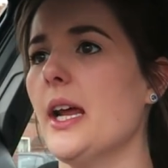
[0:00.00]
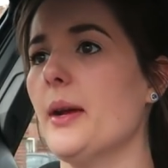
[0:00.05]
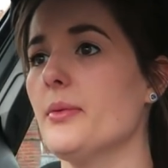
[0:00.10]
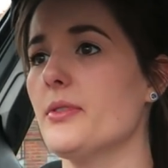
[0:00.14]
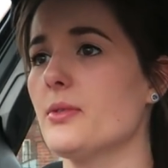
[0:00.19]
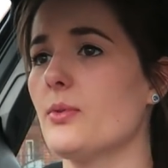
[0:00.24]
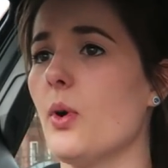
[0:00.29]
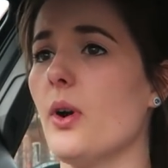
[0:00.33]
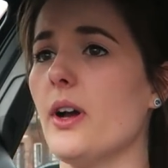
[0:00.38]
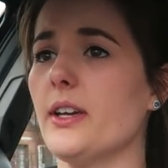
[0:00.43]
It
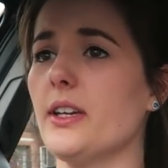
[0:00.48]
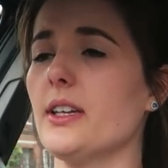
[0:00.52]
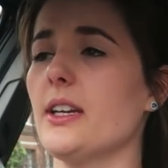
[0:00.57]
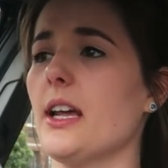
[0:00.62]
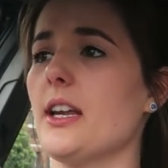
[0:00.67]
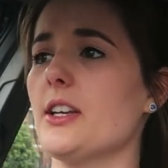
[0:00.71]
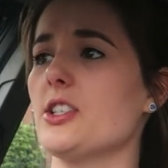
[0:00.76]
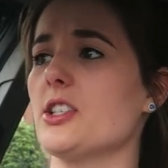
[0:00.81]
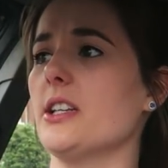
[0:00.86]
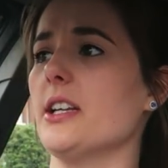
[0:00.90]
was quite good
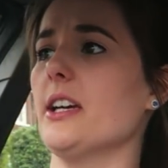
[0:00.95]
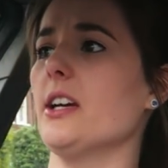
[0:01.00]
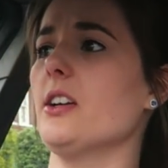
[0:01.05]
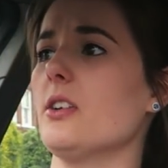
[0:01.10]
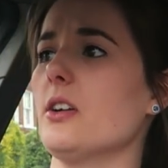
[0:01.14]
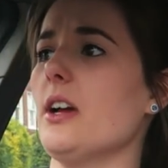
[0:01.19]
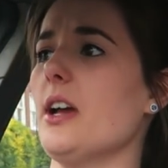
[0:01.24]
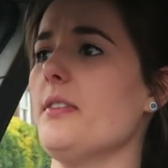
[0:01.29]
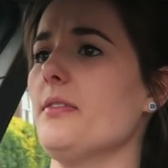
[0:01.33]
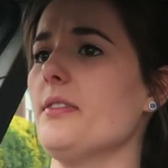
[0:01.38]
actually. I
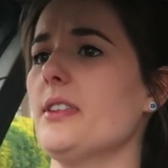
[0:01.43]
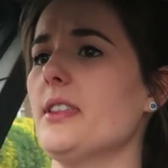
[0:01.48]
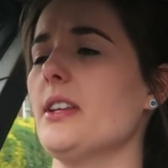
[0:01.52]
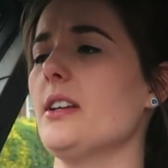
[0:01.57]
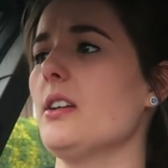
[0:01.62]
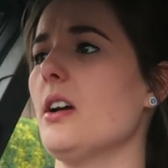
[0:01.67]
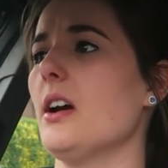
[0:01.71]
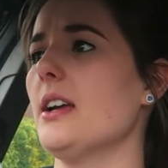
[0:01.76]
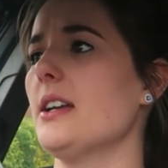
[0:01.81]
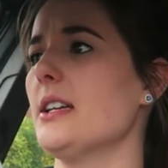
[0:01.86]
got
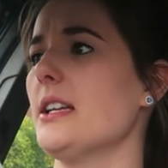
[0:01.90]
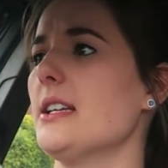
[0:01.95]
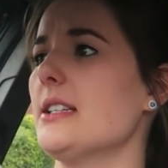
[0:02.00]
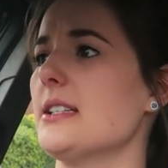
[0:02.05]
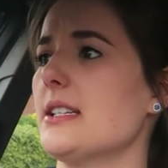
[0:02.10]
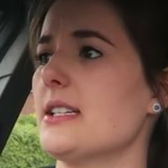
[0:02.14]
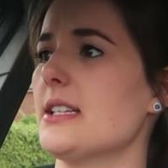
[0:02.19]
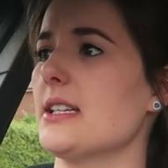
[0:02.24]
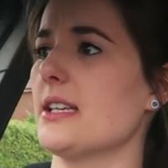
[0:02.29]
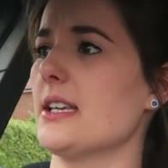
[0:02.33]
everything that I
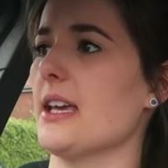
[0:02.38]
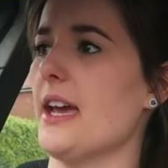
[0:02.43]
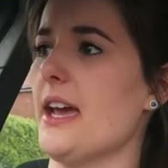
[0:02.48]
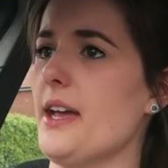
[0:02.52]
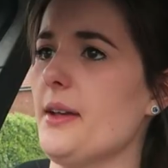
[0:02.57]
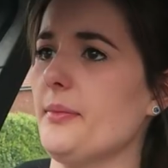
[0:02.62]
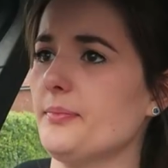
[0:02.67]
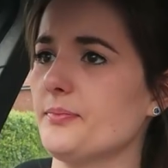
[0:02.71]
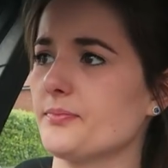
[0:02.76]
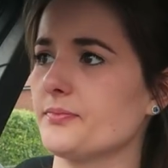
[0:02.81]
needed to
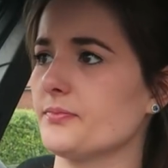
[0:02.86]
get.